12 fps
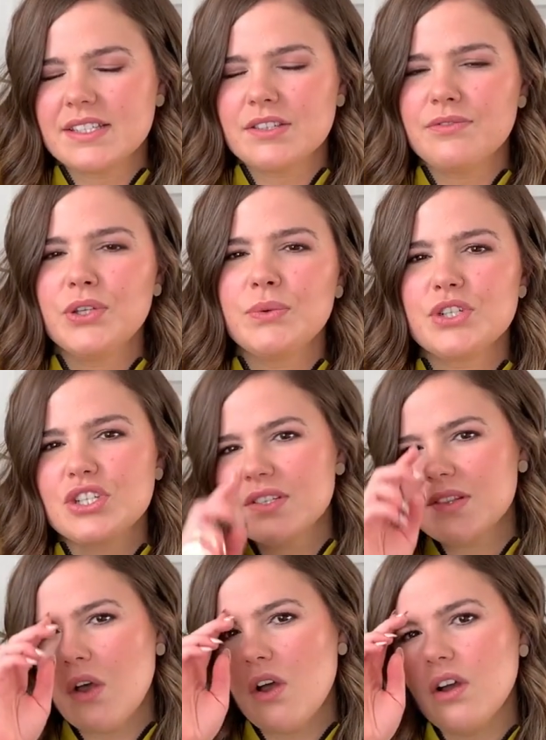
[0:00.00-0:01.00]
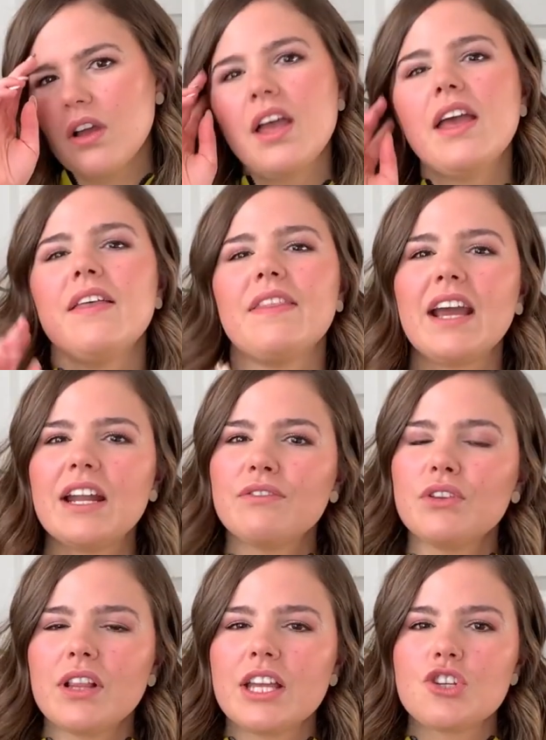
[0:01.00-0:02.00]
It's a few inches long. They kind of
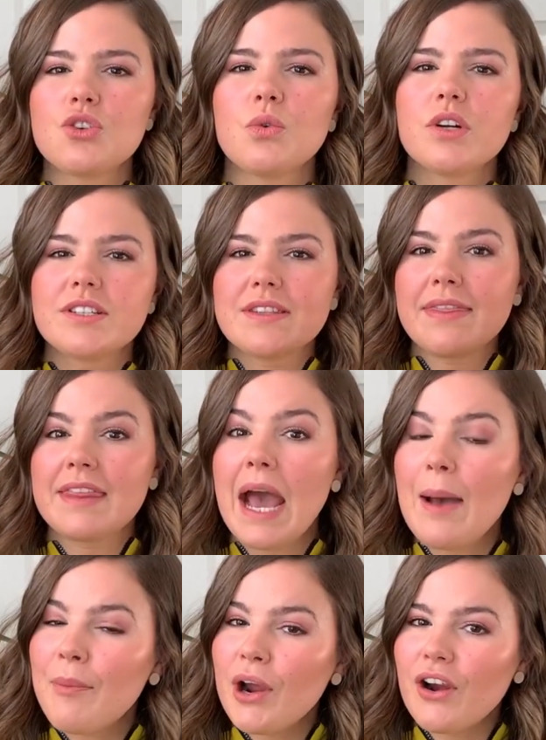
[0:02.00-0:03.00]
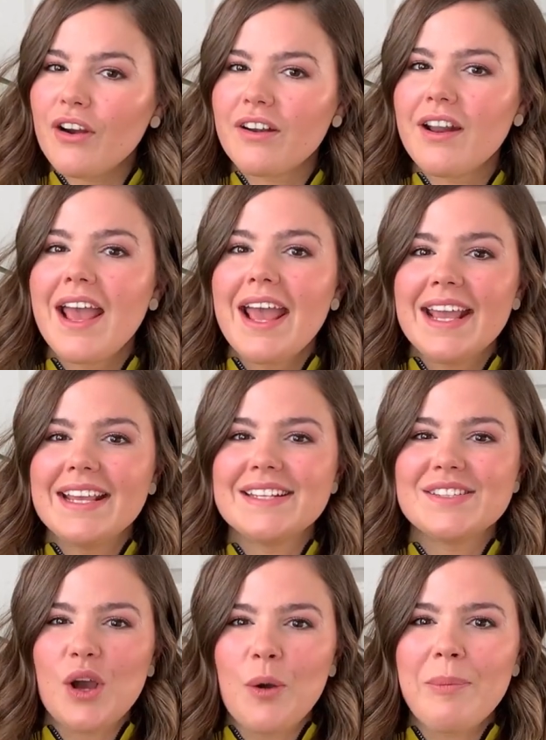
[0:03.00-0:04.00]
look like shorts. That part
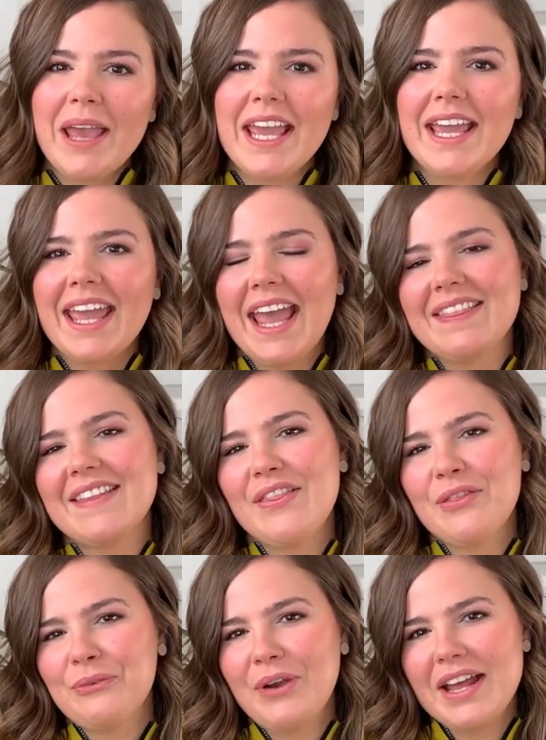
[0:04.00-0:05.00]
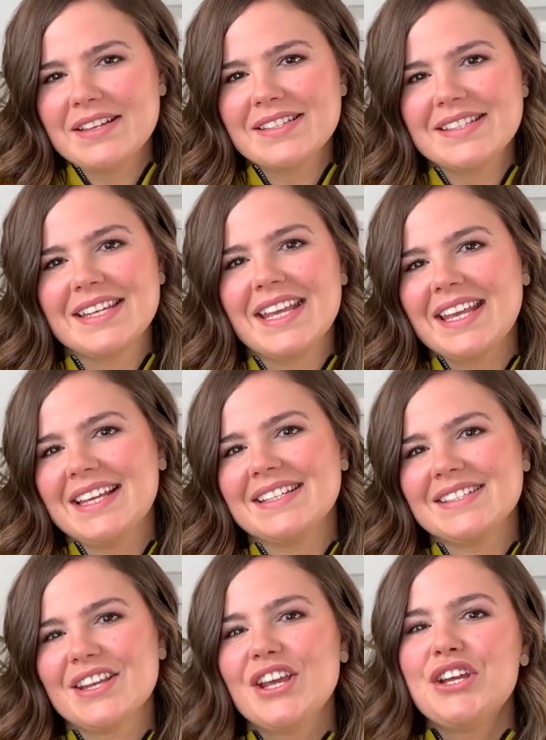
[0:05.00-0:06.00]
is opaque, and then the rest
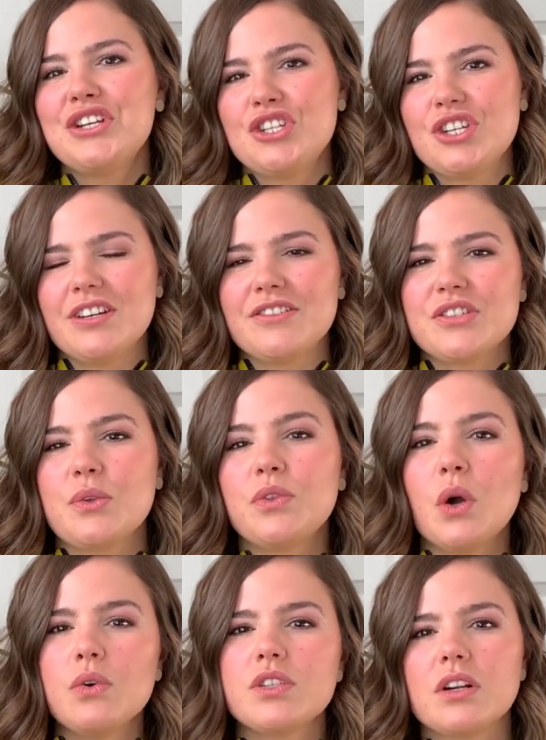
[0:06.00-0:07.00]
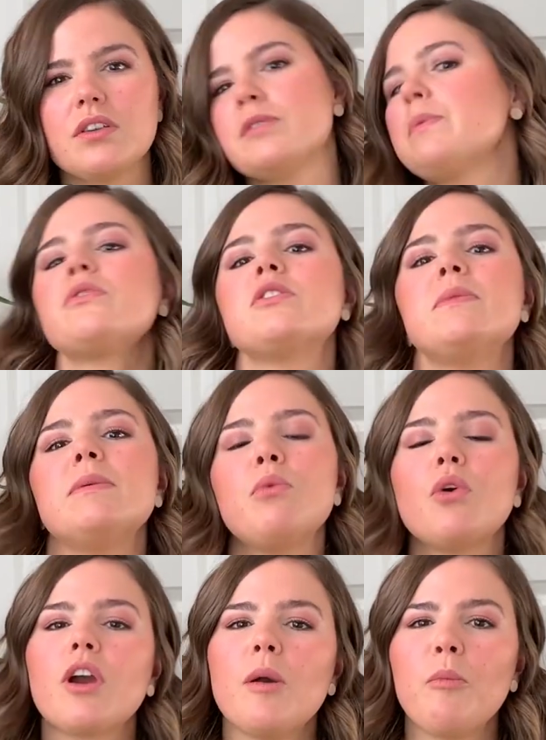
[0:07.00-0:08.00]
is sheer. So those are supposed to be
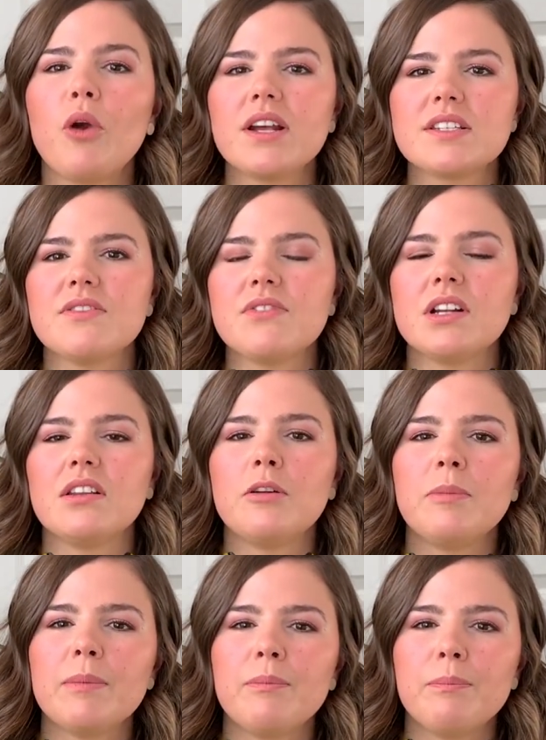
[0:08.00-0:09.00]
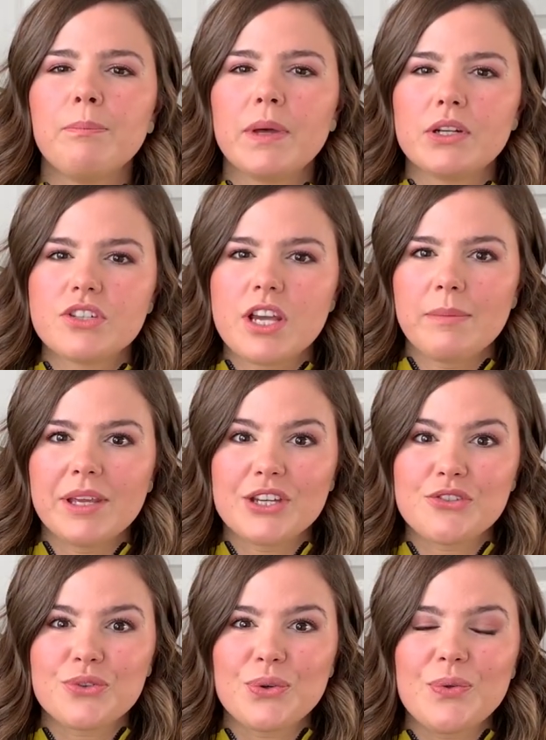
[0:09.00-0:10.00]
more compressive and a little bit better tummy
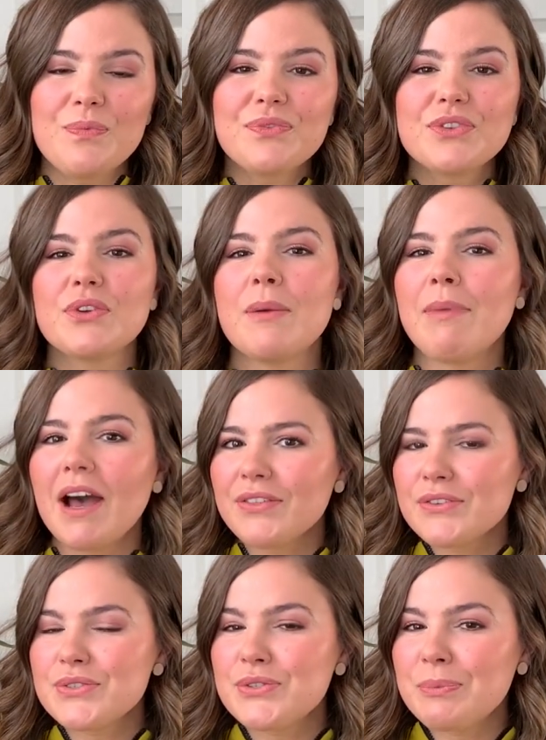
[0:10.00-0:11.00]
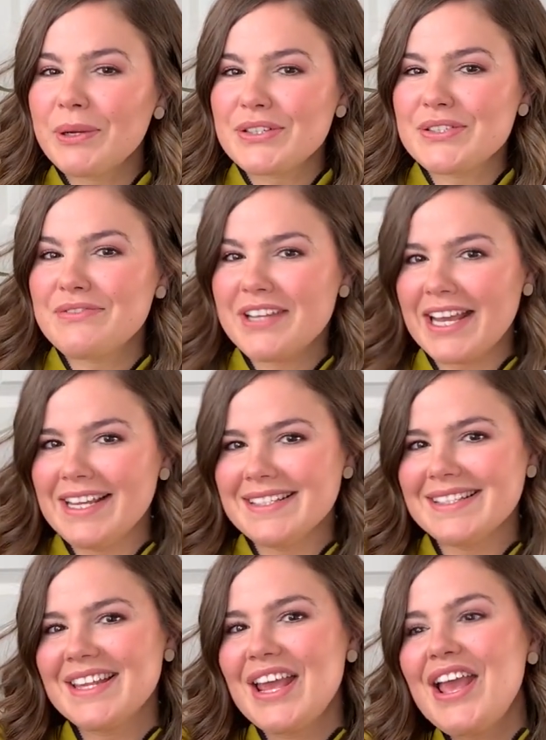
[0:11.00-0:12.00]
control. So I bought those 2 pairs of
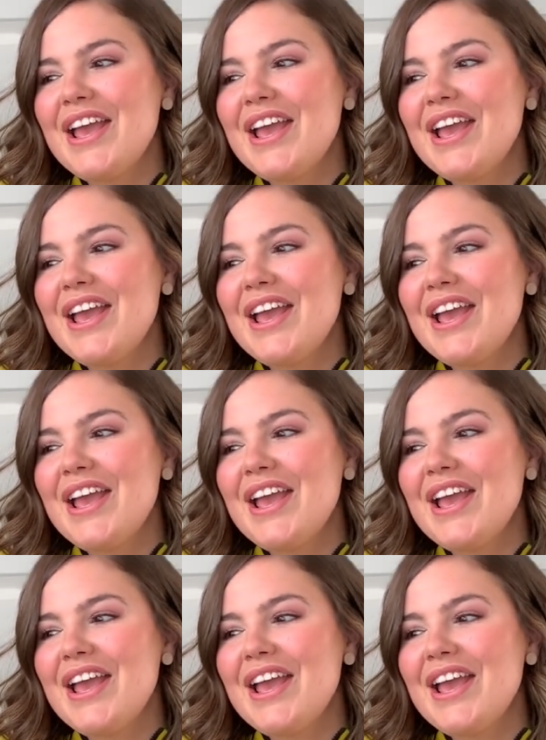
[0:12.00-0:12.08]
tights.